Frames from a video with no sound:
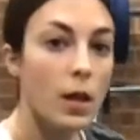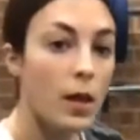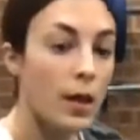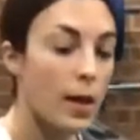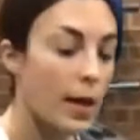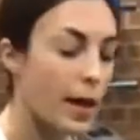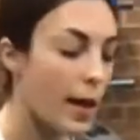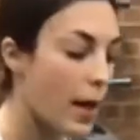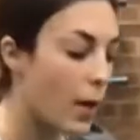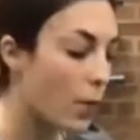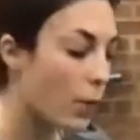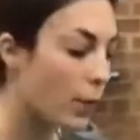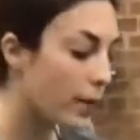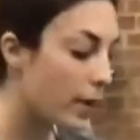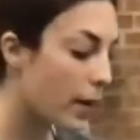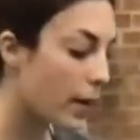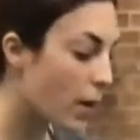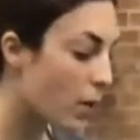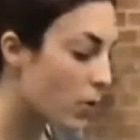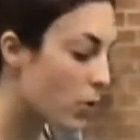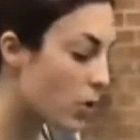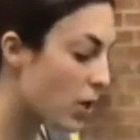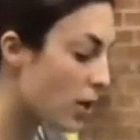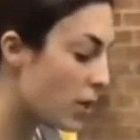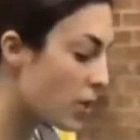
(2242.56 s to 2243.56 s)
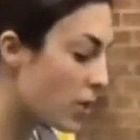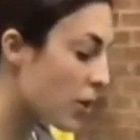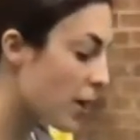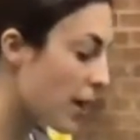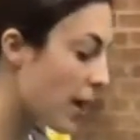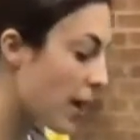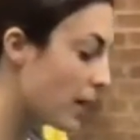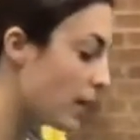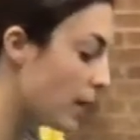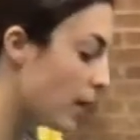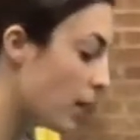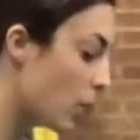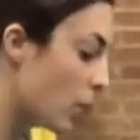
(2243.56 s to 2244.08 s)
And without changing
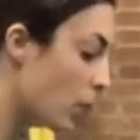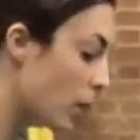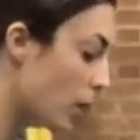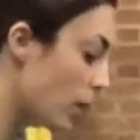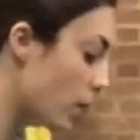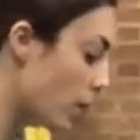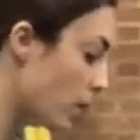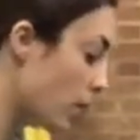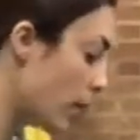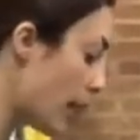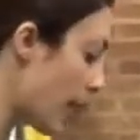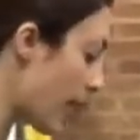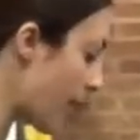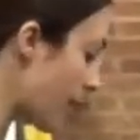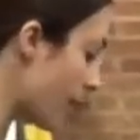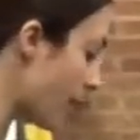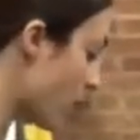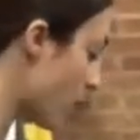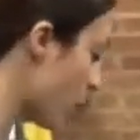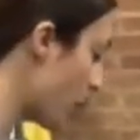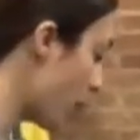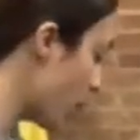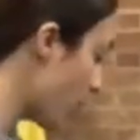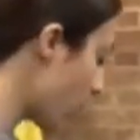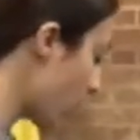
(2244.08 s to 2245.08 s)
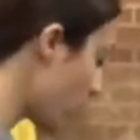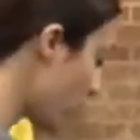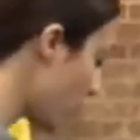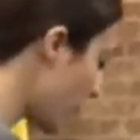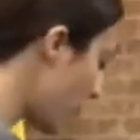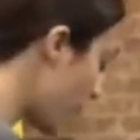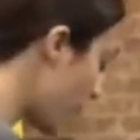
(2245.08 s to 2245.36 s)
anything with your legs, you're going to